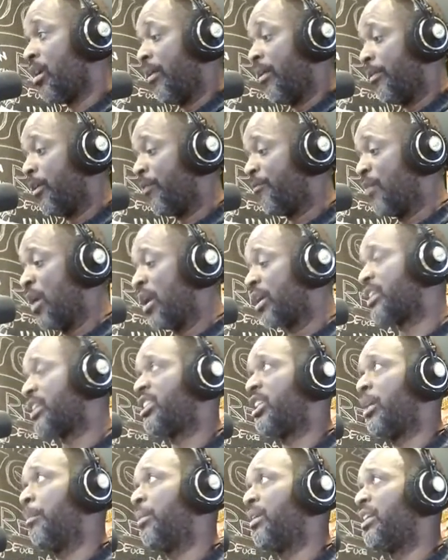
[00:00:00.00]
The
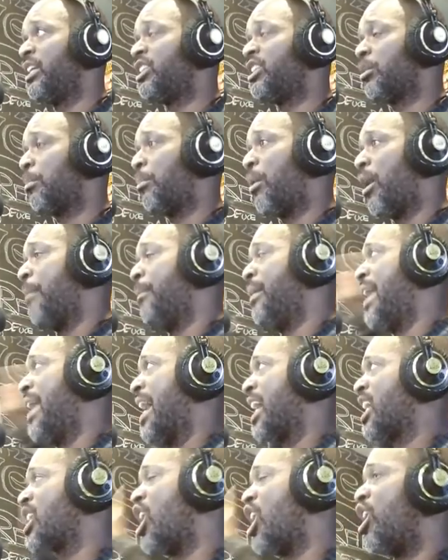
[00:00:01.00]
Ferguson Police Department
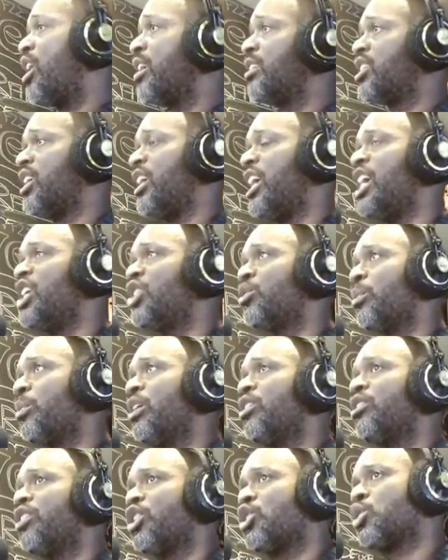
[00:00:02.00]
had gone to
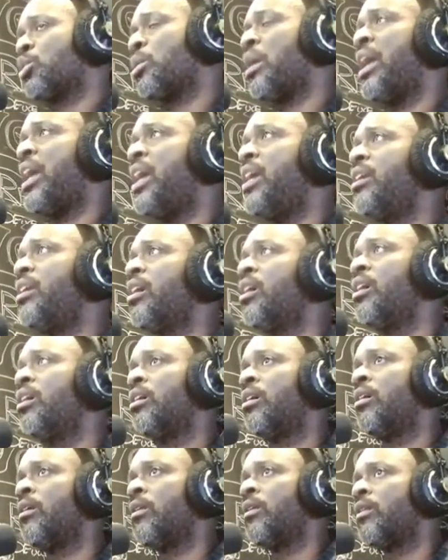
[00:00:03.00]
Israel to train
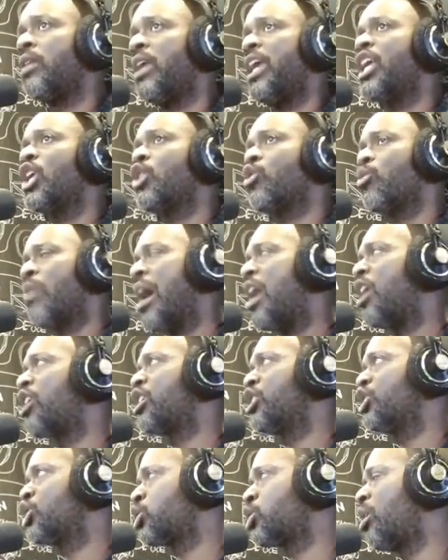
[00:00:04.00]
in crowd
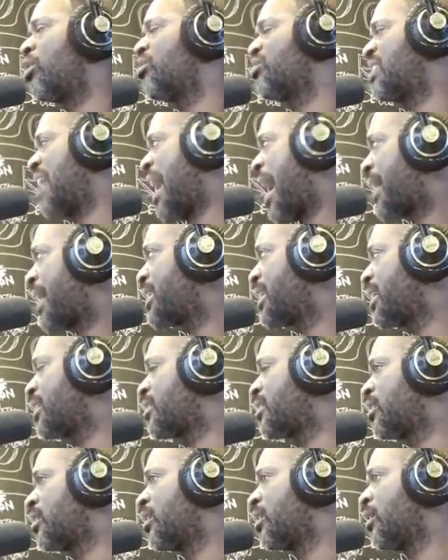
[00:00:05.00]
control
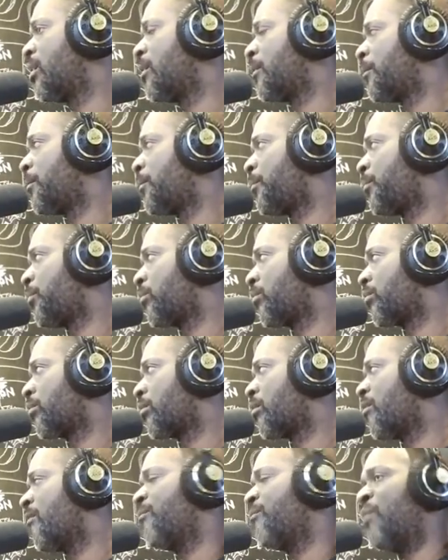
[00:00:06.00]
tactics
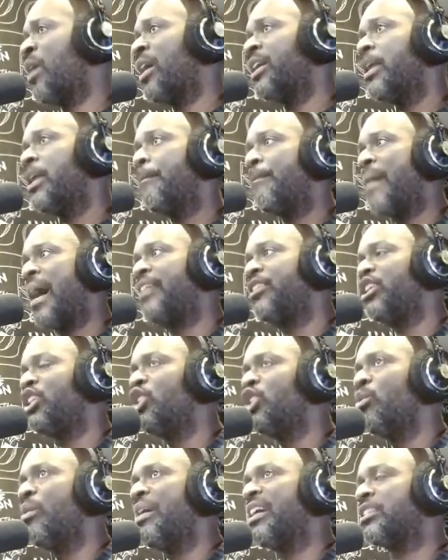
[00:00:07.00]
funded by the
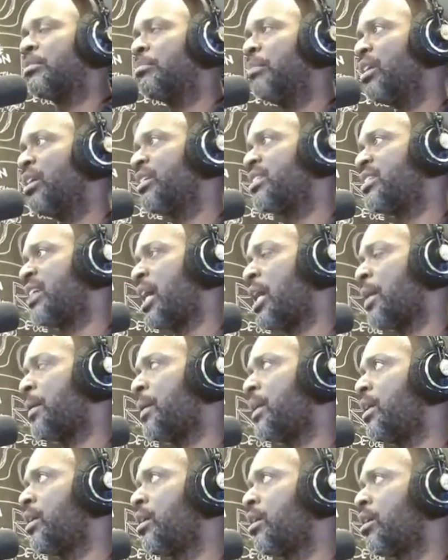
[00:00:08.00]
U.S. military.